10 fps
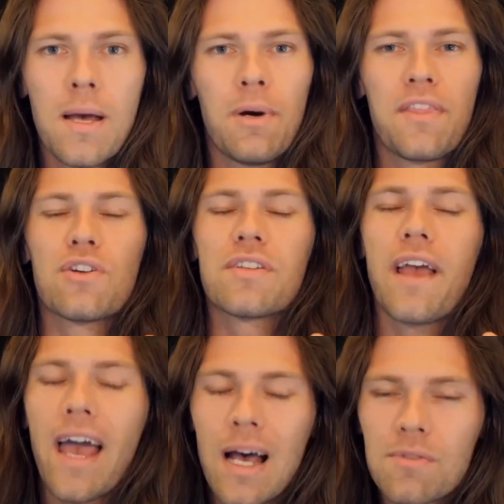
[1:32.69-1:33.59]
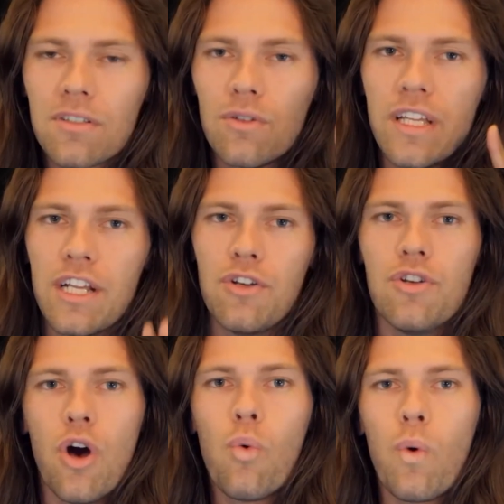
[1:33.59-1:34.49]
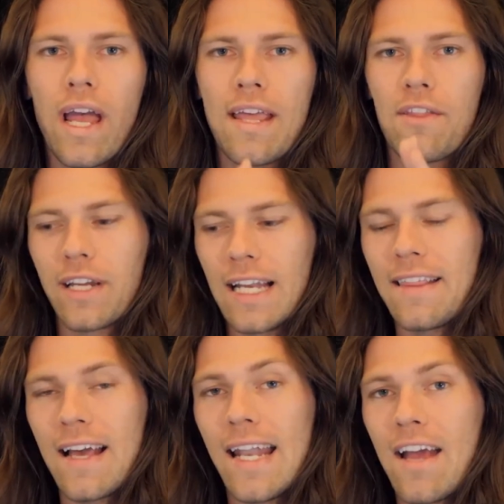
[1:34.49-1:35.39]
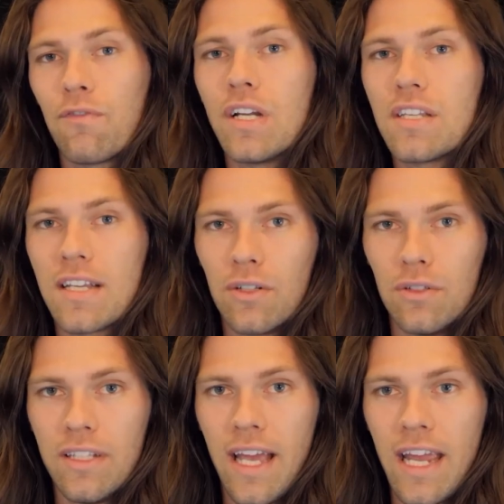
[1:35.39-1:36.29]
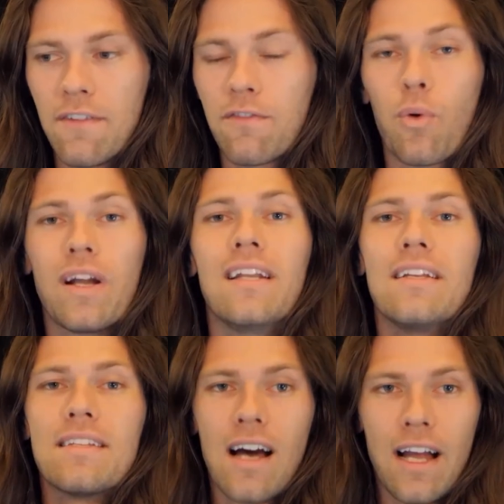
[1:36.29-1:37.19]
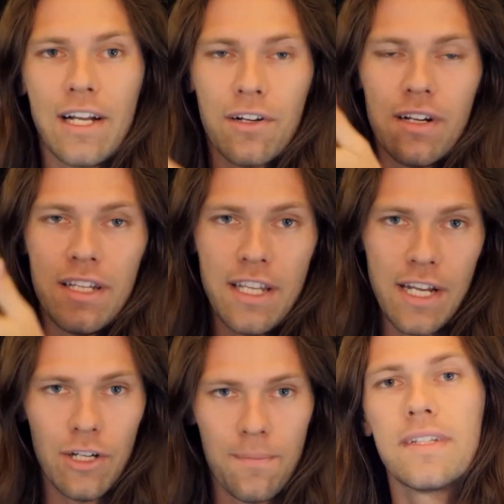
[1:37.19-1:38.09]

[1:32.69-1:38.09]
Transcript: but there's absolutely no way they're getting that every single day for an entire year.